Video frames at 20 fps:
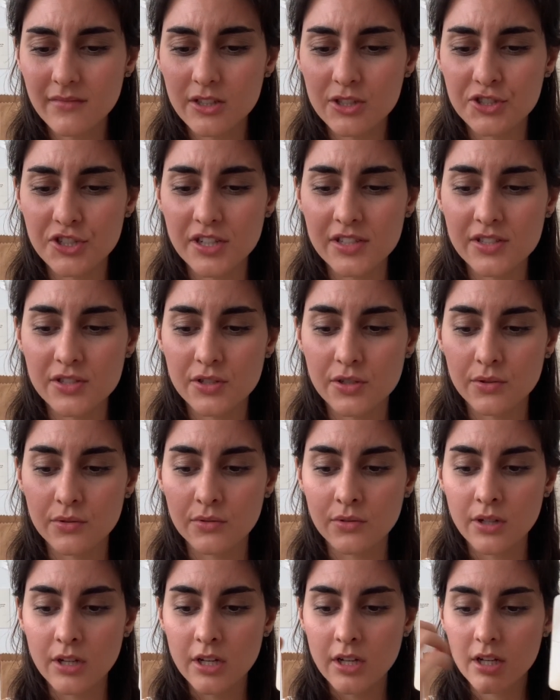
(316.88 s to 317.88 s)
just to
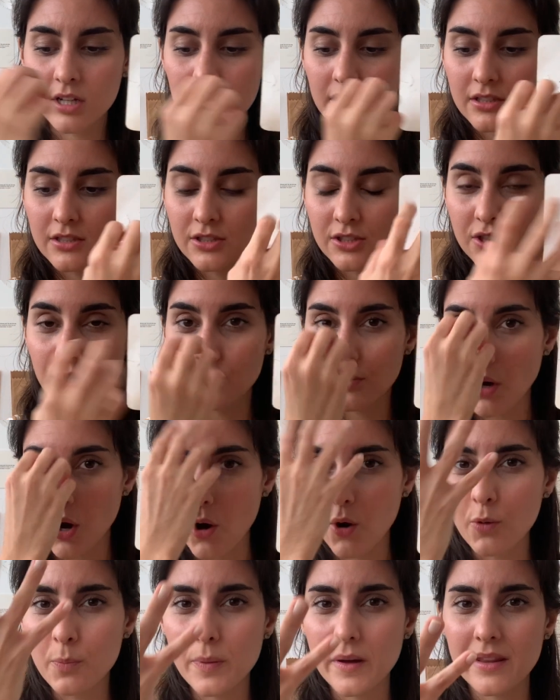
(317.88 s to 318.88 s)

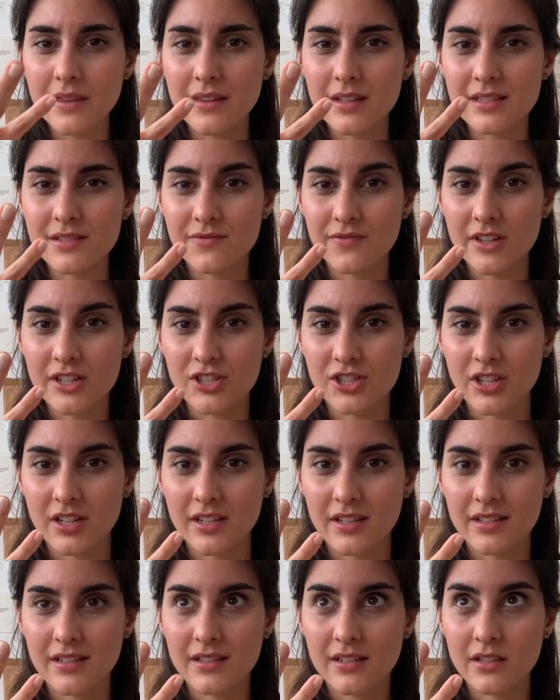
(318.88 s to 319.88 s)
open this
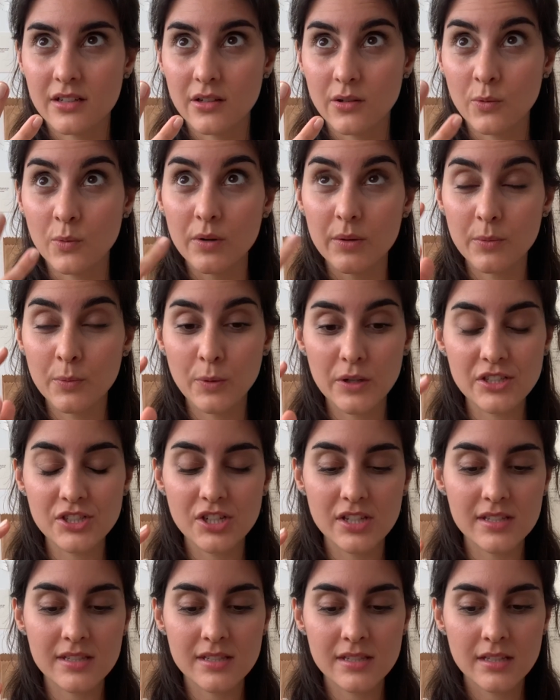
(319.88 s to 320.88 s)
vision, which
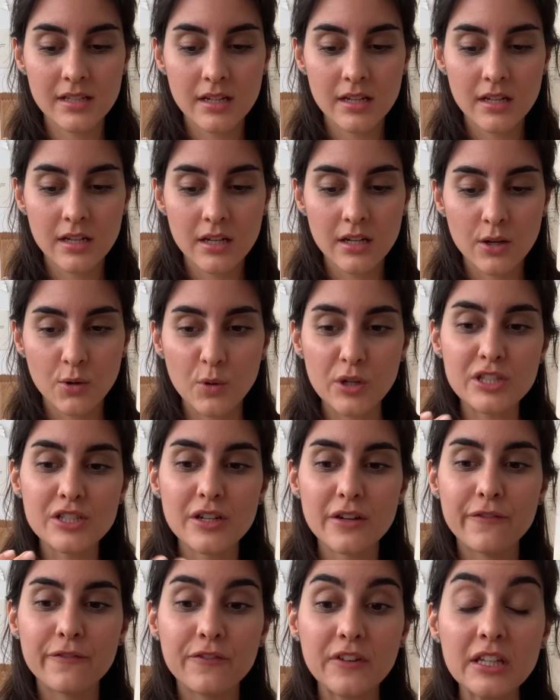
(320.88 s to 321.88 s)

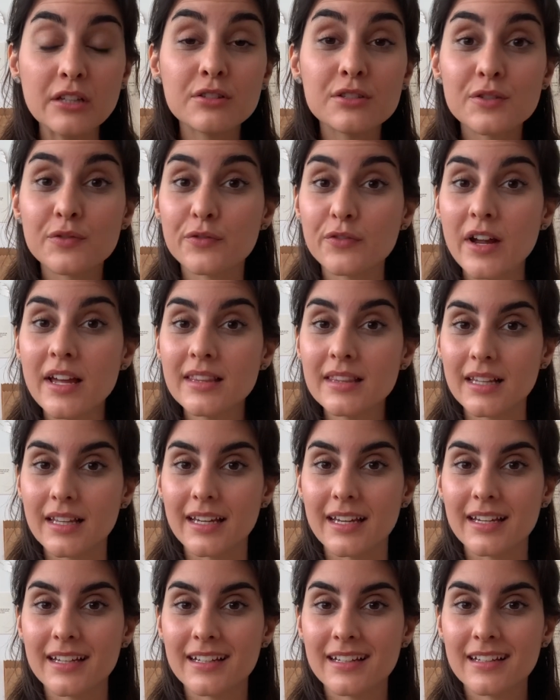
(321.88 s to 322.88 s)
feels
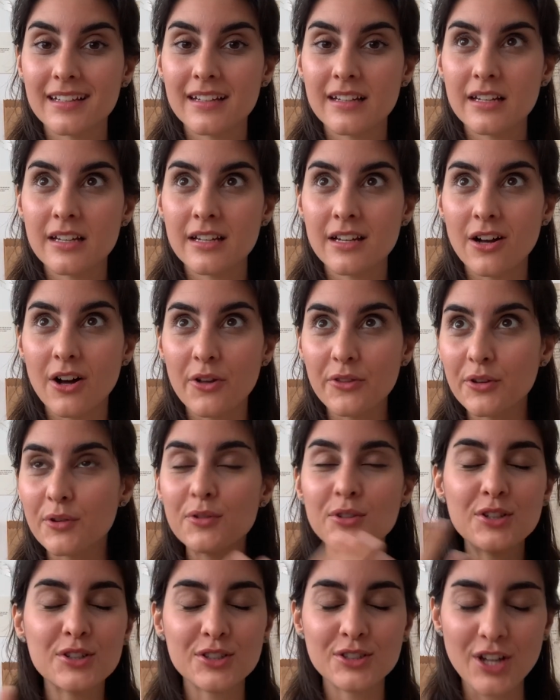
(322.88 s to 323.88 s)
friendly, although
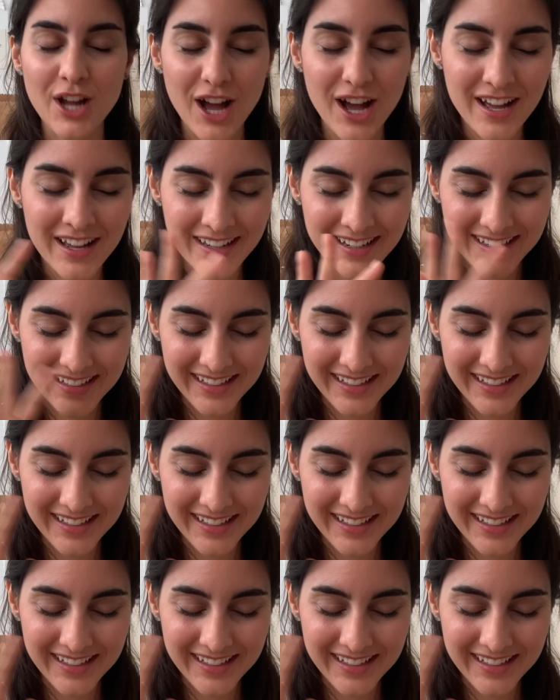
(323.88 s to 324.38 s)
you're not